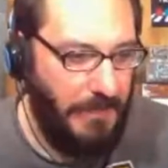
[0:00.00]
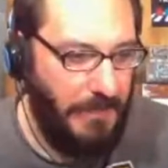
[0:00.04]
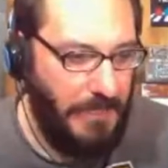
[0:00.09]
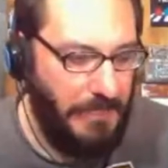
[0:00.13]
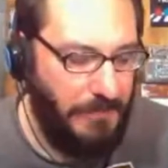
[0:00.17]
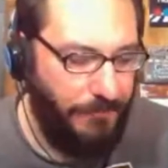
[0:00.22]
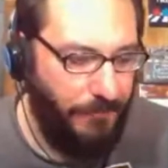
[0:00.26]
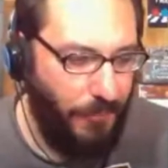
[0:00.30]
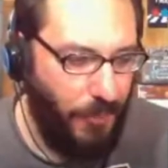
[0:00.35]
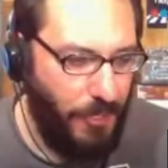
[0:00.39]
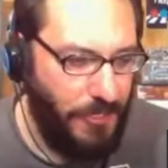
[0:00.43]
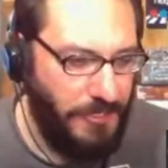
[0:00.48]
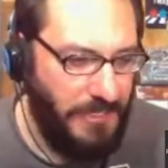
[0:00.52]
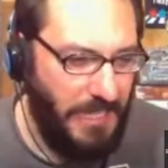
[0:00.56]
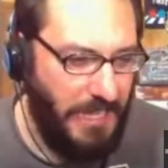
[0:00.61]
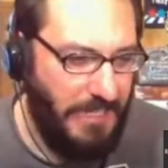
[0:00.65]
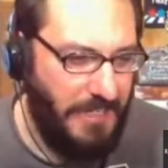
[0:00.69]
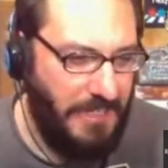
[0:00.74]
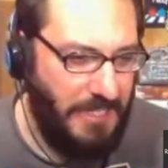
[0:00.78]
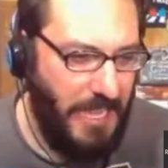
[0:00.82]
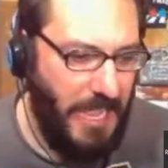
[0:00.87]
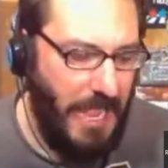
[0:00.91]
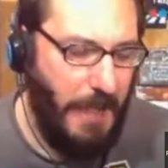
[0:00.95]
as far as
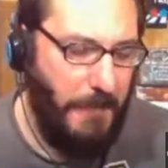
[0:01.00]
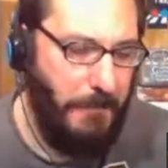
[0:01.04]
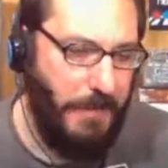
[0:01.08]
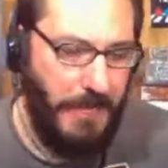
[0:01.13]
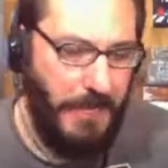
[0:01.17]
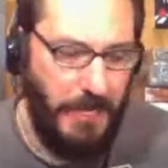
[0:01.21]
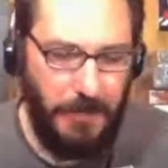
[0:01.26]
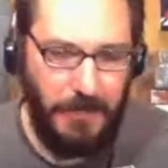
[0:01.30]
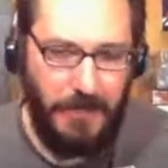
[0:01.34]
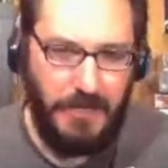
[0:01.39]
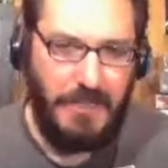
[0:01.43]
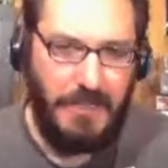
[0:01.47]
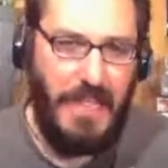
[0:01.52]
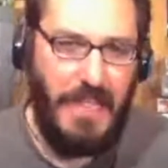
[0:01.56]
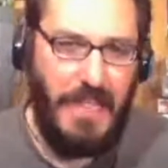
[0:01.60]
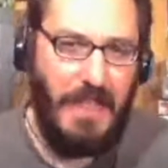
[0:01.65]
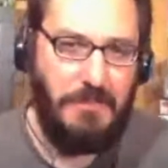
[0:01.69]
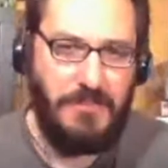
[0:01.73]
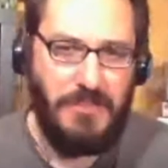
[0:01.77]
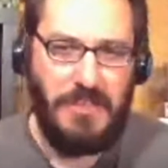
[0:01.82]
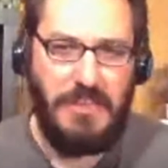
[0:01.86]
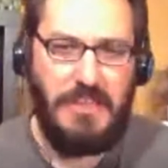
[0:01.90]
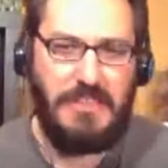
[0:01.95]
like time period
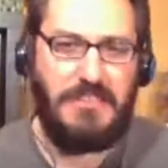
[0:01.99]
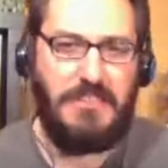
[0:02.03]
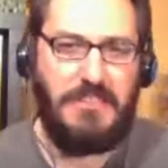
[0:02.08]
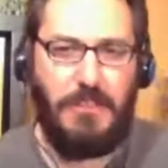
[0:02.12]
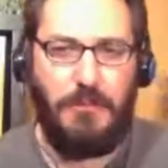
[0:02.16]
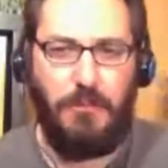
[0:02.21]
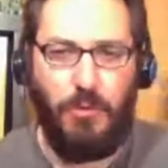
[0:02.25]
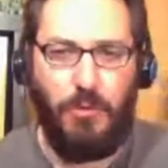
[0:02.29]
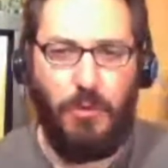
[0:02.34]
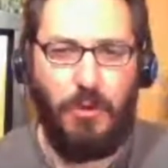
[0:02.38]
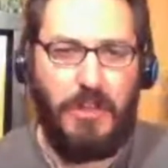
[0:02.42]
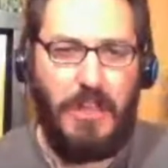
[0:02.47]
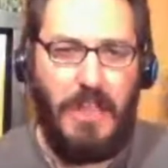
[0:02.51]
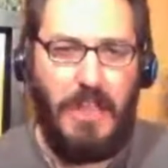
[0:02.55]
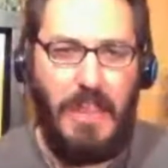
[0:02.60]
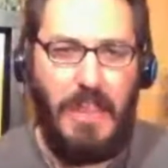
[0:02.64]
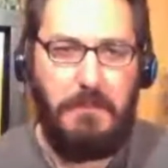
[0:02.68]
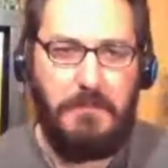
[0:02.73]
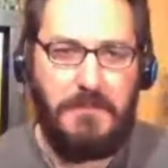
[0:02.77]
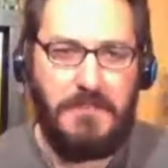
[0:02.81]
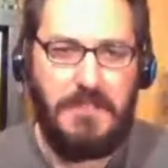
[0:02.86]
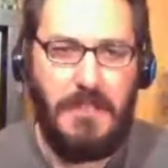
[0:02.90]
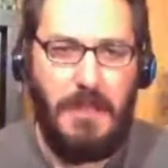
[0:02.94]
games? Not necessarily war
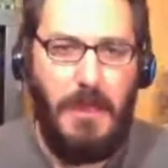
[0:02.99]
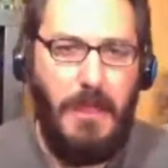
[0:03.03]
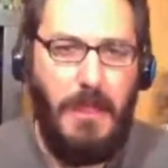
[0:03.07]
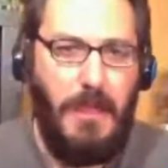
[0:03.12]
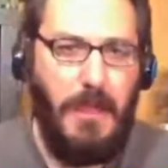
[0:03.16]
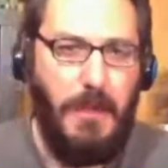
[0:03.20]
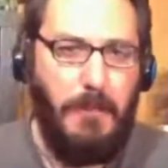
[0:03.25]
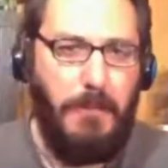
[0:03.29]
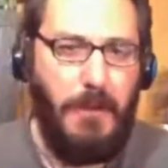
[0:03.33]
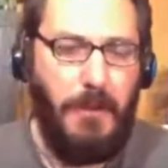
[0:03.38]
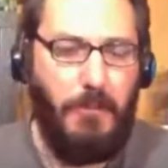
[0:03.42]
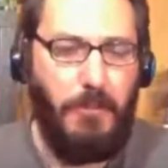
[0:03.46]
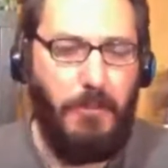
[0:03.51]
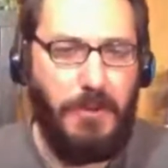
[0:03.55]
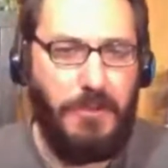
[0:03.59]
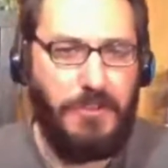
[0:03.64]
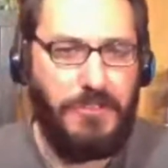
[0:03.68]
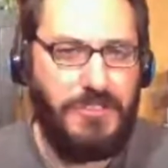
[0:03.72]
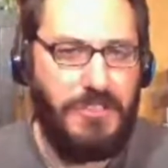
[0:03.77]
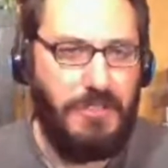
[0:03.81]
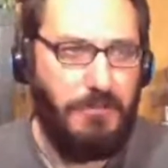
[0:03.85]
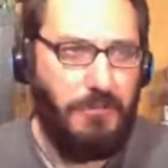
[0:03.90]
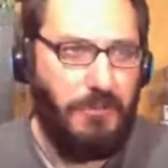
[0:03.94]
games, but what
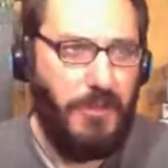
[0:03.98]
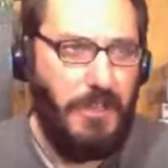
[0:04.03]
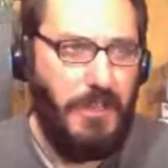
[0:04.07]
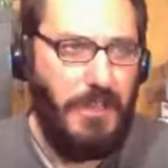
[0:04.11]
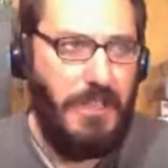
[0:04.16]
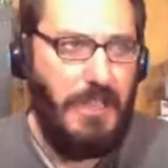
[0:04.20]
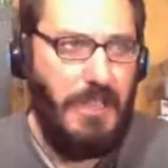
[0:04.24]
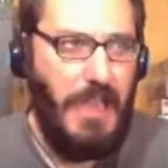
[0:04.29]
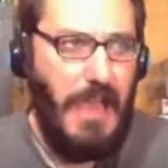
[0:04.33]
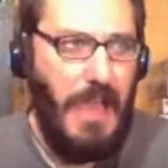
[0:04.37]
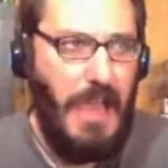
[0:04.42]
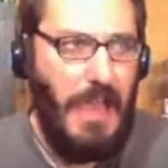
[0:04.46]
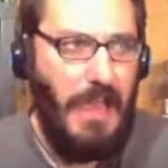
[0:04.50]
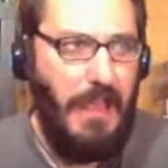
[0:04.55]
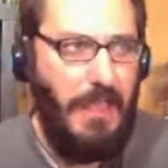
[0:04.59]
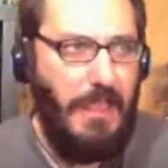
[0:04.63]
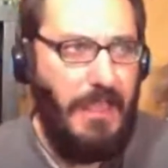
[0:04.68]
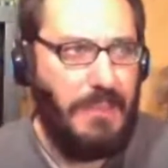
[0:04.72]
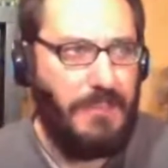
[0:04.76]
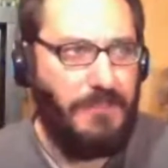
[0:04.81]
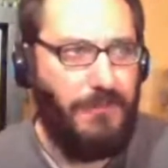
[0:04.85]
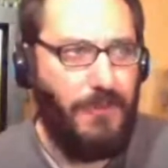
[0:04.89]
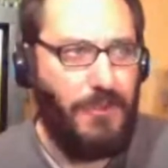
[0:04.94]
are some really,
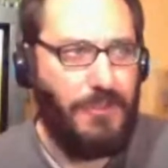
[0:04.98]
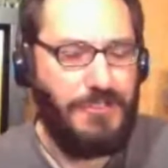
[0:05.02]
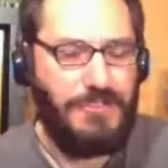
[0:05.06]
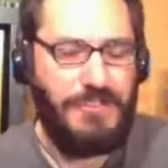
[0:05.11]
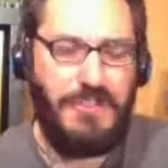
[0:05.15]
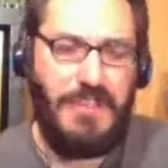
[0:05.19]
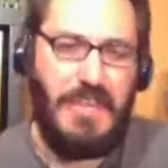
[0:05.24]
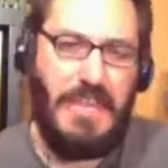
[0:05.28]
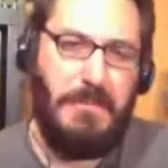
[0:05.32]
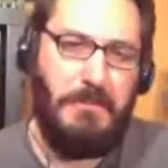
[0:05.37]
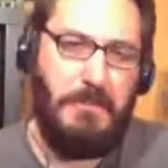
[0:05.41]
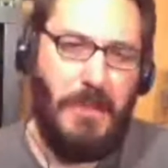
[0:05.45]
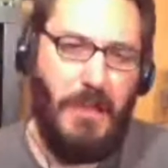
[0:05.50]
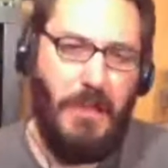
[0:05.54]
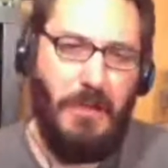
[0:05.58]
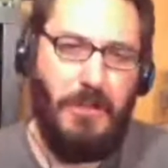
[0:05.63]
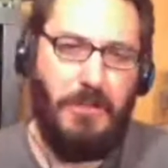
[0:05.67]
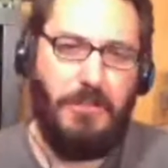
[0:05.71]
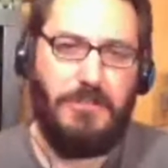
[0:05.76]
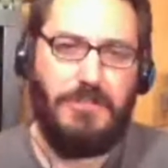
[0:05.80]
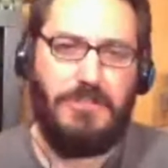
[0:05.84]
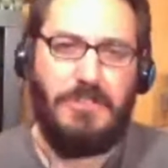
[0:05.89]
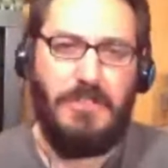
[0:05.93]
as far as theme
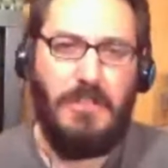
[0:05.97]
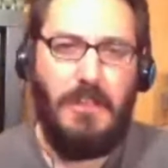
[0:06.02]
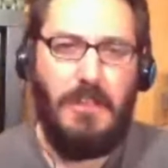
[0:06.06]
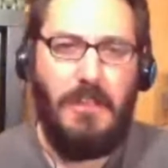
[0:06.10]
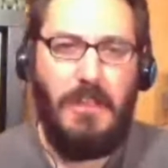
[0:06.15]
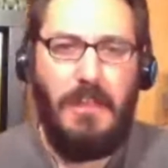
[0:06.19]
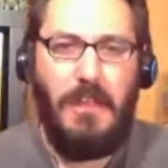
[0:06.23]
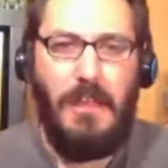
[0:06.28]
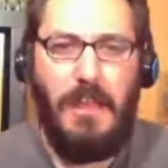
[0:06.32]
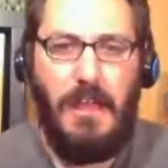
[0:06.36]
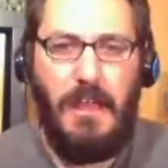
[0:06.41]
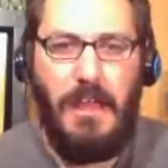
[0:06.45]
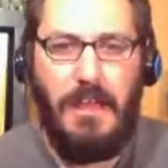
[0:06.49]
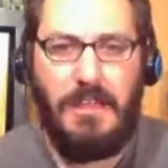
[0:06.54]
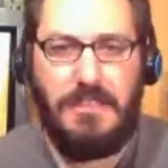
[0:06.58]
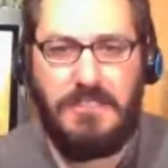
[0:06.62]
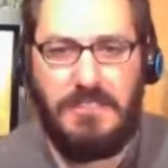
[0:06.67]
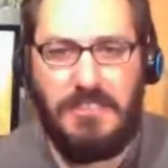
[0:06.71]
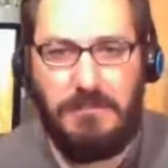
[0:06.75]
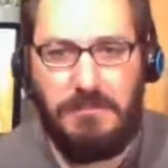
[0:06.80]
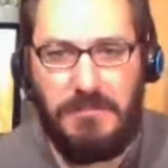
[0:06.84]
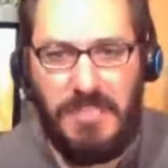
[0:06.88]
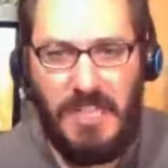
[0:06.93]
goes,
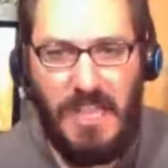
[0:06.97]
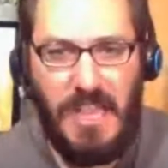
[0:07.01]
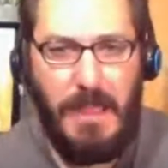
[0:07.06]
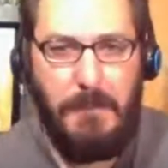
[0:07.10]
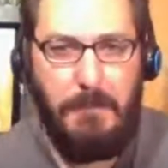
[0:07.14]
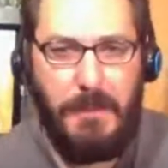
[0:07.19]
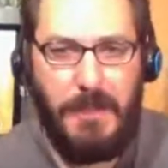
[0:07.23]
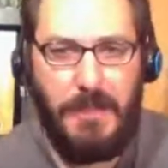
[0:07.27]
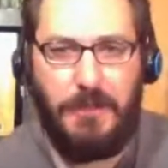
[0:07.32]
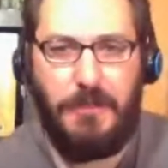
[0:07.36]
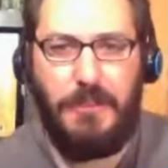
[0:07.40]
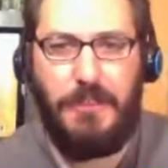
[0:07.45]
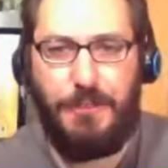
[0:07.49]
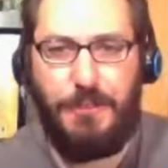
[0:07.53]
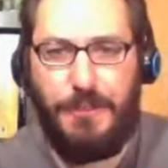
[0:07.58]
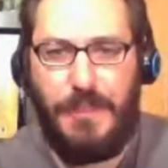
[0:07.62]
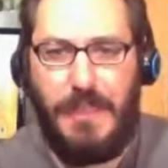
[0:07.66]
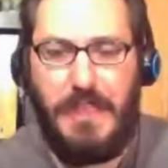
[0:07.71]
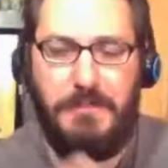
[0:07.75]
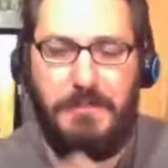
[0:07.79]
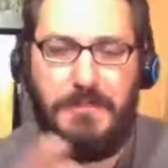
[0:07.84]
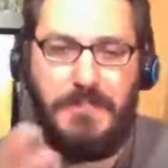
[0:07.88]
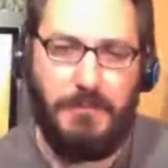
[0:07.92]
some time period
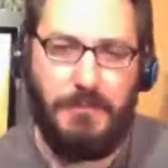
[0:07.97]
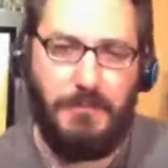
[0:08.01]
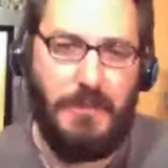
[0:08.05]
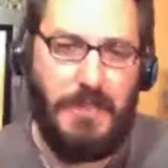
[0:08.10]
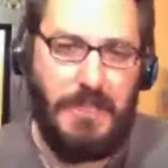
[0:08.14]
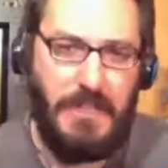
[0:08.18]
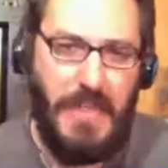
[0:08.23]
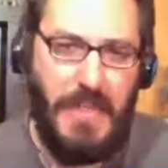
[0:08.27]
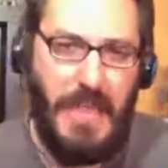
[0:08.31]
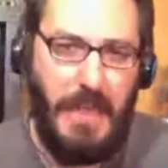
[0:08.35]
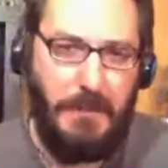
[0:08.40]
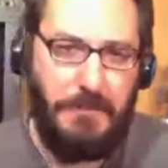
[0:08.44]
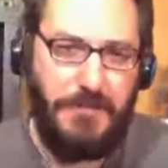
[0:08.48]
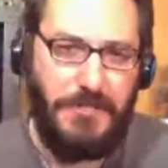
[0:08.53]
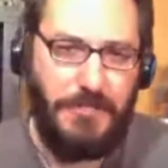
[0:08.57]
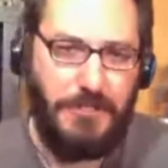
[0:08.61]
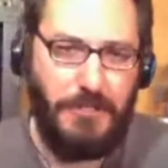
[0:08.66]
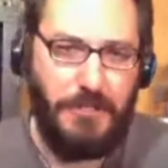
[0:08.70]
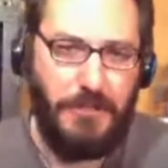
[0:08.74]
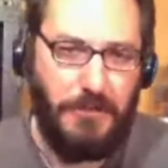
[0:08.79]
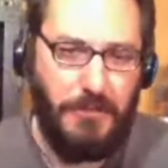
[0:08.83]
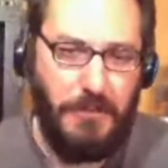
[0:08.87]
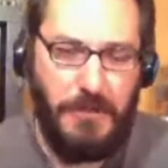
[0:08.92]
themes that really capture
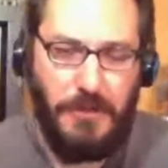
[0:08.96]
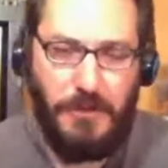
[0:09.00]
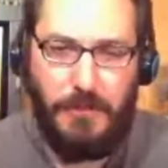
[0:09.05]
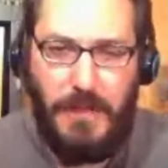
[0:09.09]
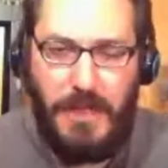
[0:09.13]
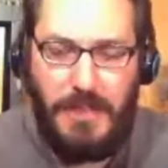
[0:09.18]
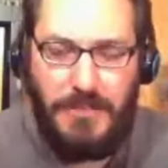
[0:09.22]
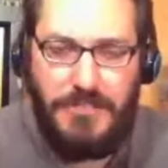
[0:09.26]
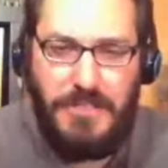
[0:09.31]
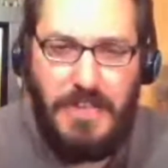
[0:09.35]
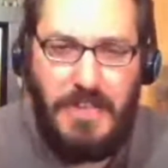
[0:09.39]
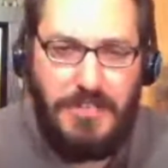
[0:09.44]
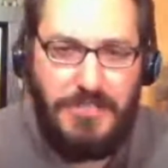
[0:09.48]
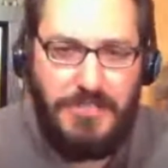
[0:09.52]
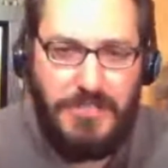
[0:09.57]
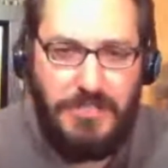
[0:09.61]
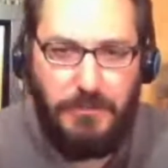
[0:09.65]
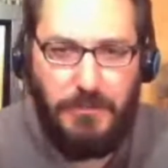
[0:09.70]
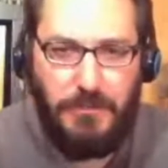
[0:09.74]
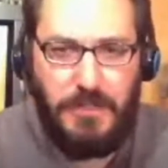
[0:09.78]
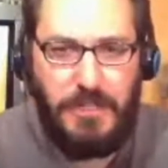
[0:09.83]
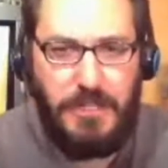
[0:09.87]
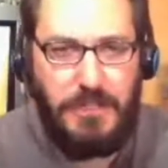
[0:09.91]
your imagination
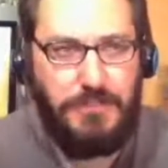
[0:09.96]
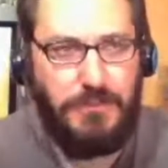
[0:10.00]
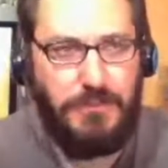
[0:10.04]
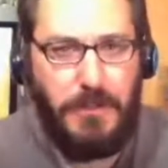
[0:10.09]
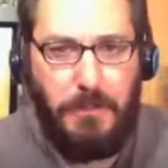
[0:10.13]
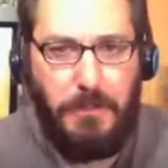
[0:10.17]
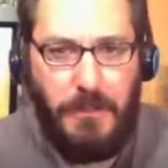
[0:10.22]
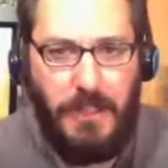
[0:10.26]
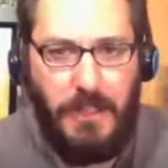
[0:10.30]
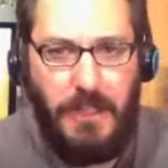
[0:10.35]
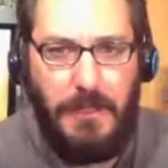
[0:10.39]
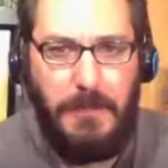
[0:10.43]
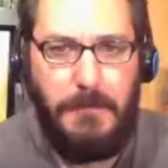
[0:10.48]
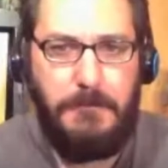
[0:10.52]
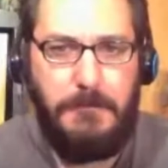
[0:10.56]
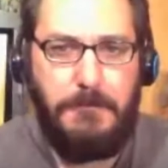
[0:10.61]
you really enjoy to play?